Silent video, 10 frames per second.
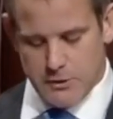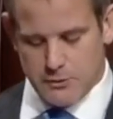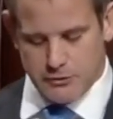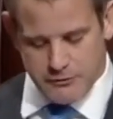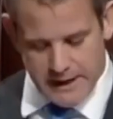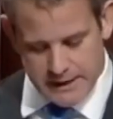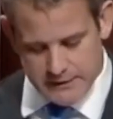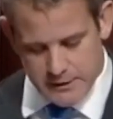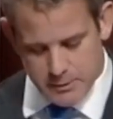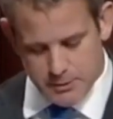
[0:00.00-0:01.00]
Whether it was
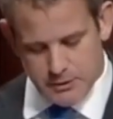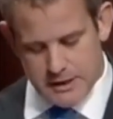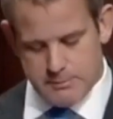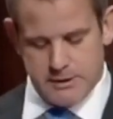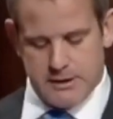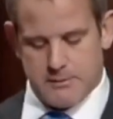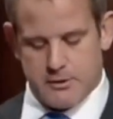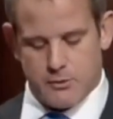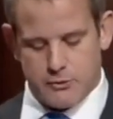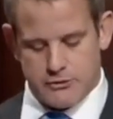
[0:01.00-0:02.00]
fighting the opioid
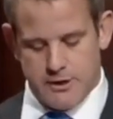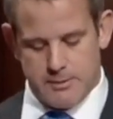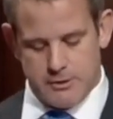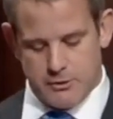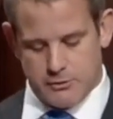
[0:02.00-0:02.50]
epidemic or it was keeping